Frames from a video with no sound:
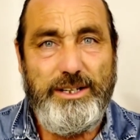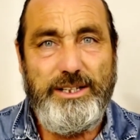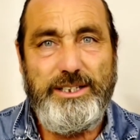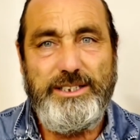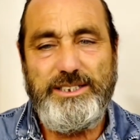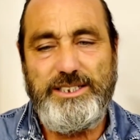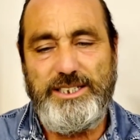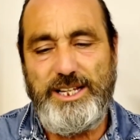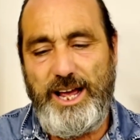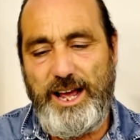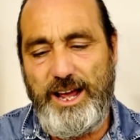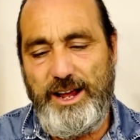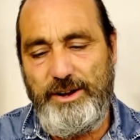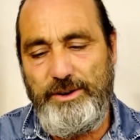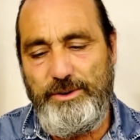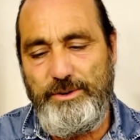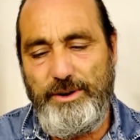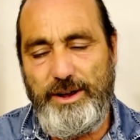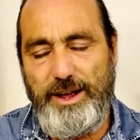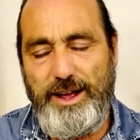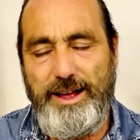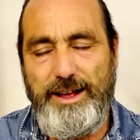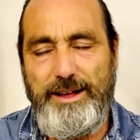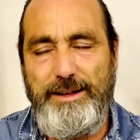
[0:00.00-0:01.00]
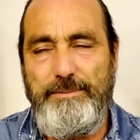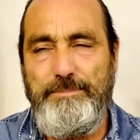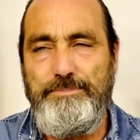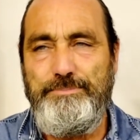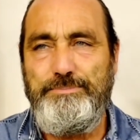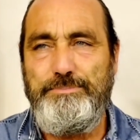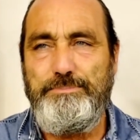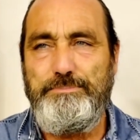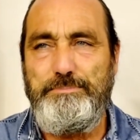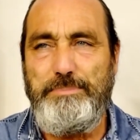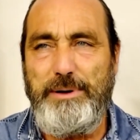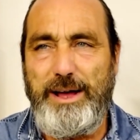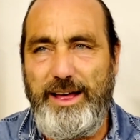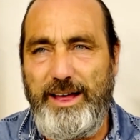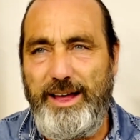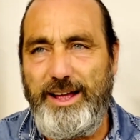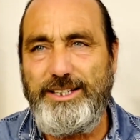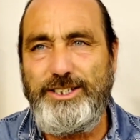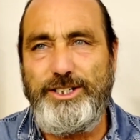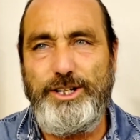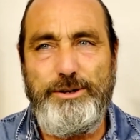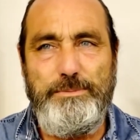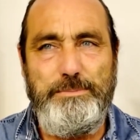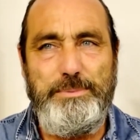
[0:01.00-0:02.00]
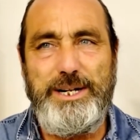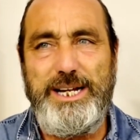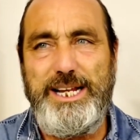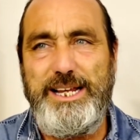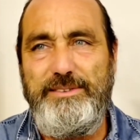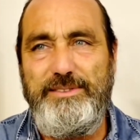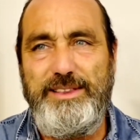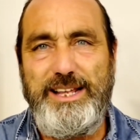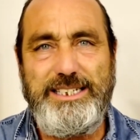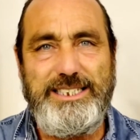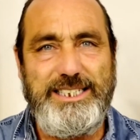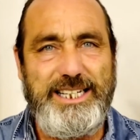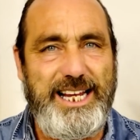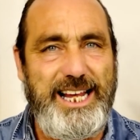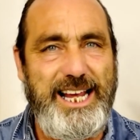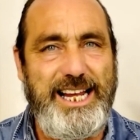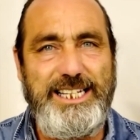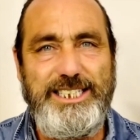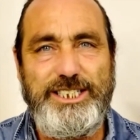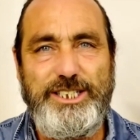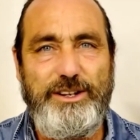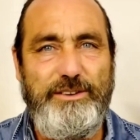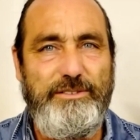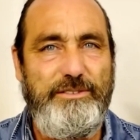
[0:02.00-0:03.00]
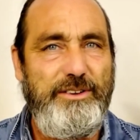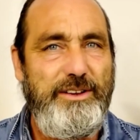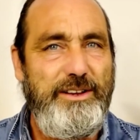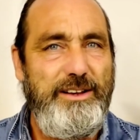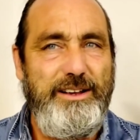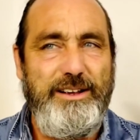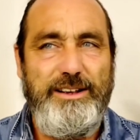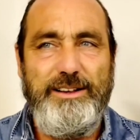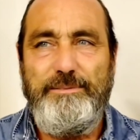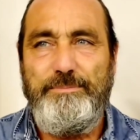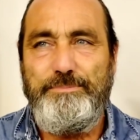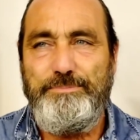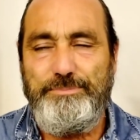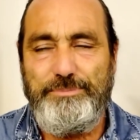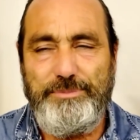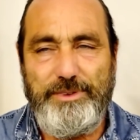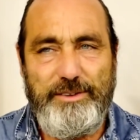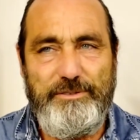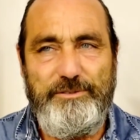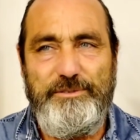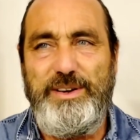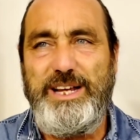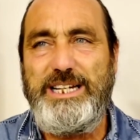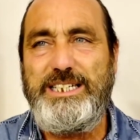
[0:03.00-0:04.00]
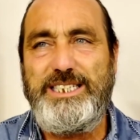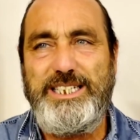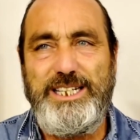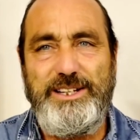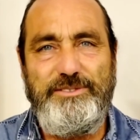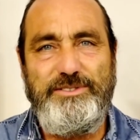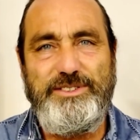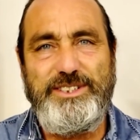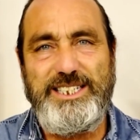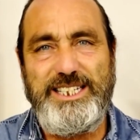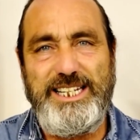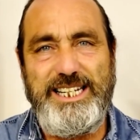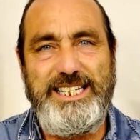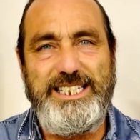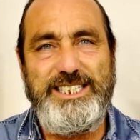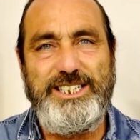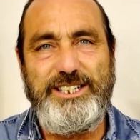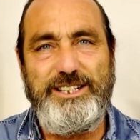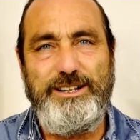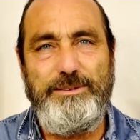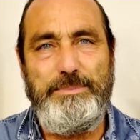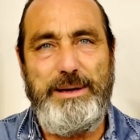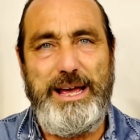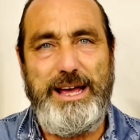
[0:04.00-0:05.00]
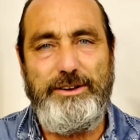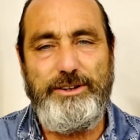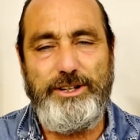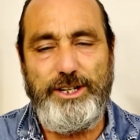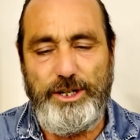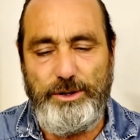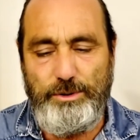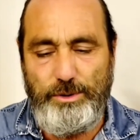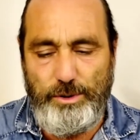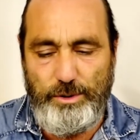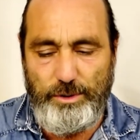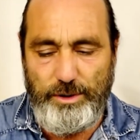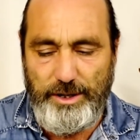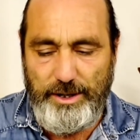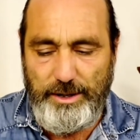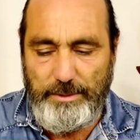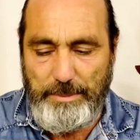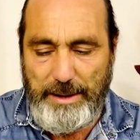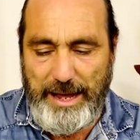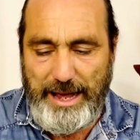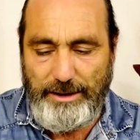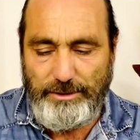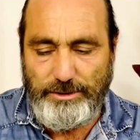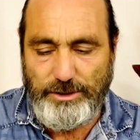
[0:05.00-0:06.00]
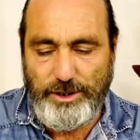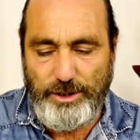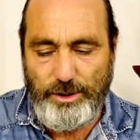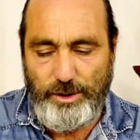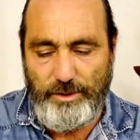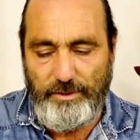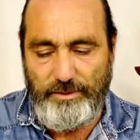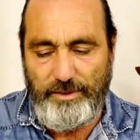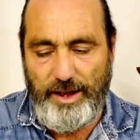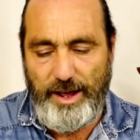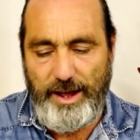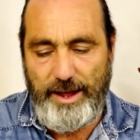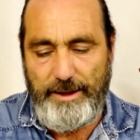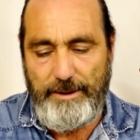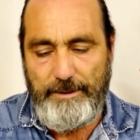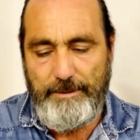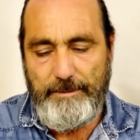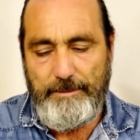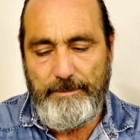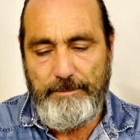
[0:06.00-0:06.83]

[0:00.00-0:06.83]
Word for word: So, um, but I do believe there's a case of festive season about you all, and about sort of like